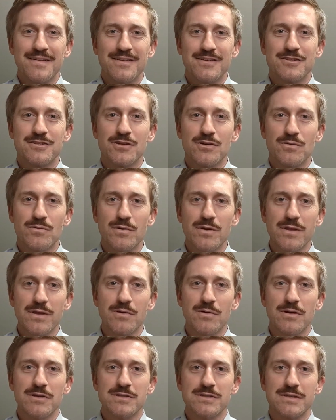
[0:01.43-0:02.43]
So one of the
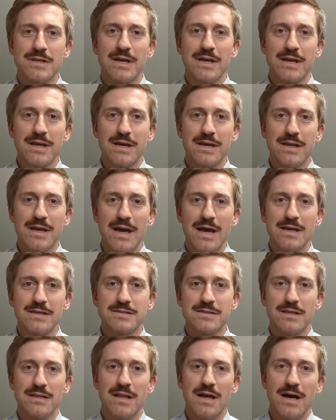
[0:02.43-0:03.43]
questions I get
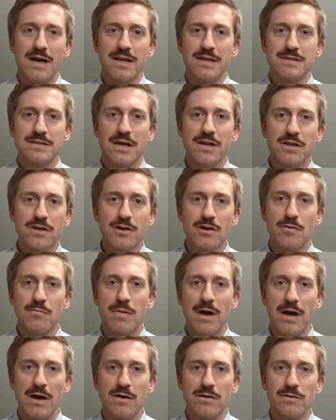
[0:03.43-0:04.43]
asked a lot is how do you go
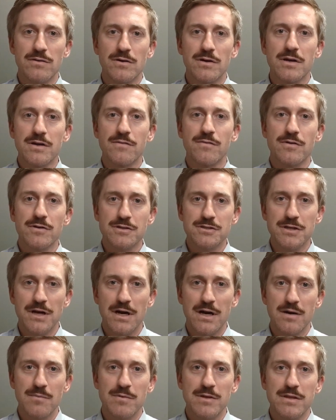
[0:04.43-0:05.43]
about looking for a
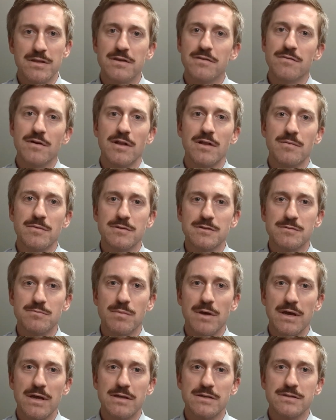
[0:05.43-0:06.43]
job in the development
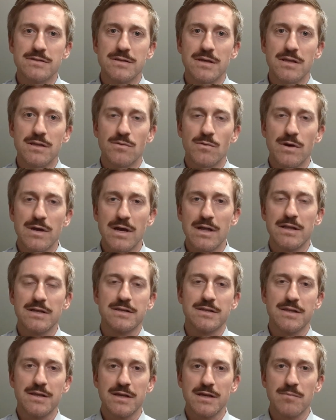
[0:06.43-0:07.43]
space? And the way I
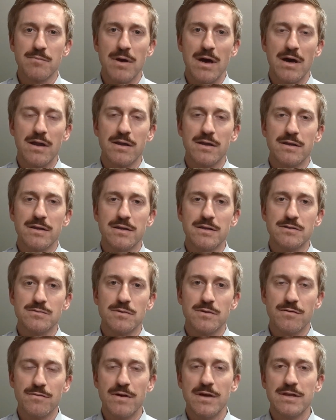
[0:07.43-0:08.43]
like to think about it is
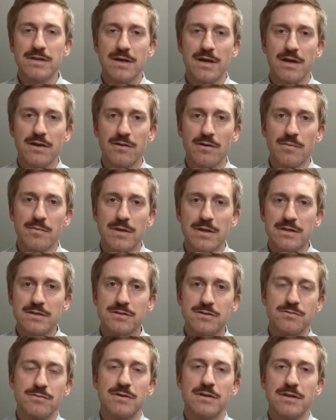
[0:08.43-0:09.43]
with a Venn diagram that
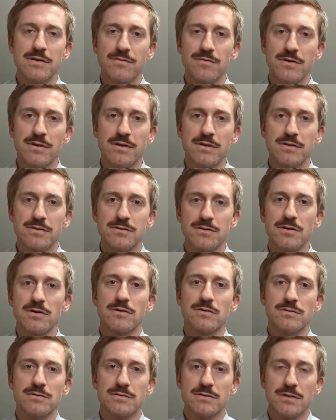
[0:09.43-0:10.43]
has three different
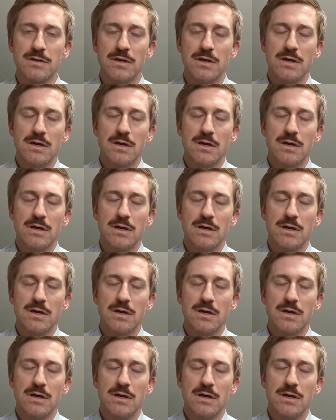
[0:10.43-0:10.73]
circles,